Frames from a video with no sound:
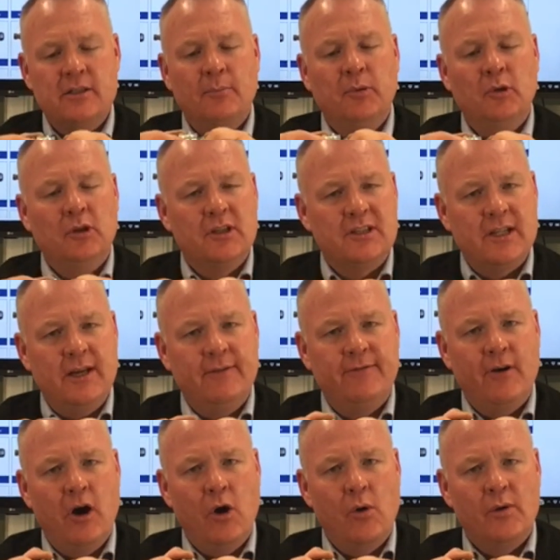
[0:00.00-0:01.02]
to pull the sleeve
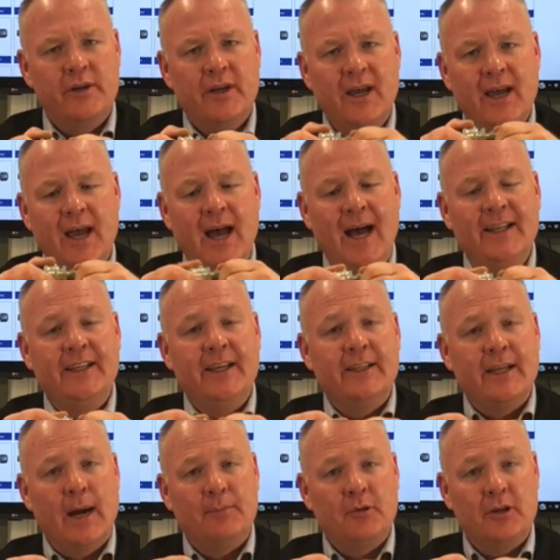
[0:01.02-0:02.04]
forward and the
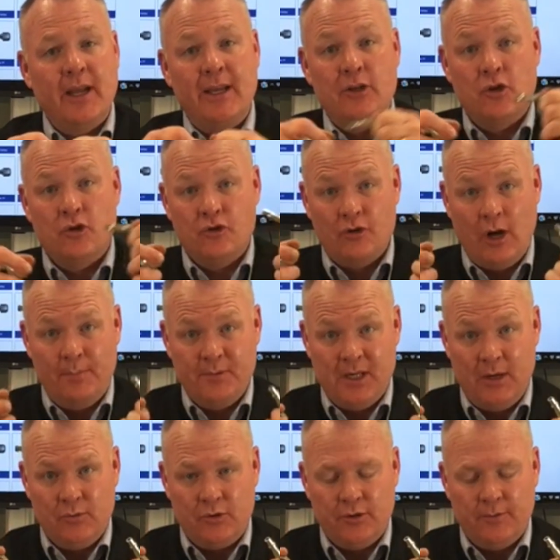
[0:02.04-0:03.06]
adapter then just drops
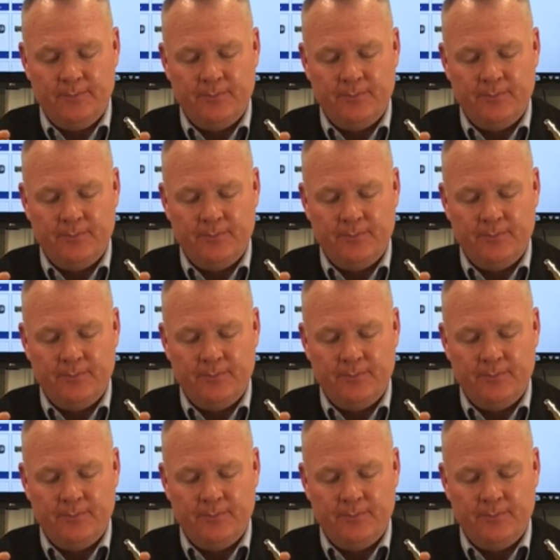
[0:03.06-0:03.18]
out.